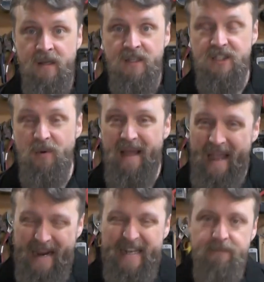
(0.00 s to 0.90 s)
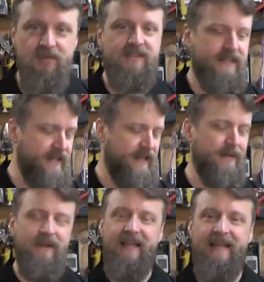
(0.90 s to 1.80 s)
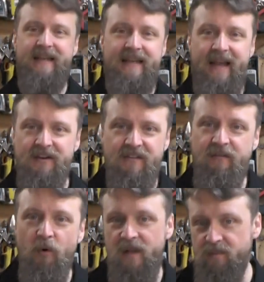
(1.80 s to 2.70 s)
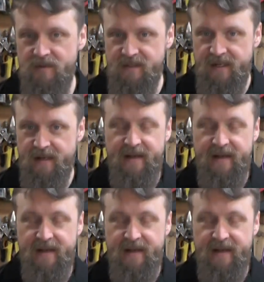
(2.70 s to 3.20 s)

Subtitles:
So at 80%, I'm like getting it down to 40%.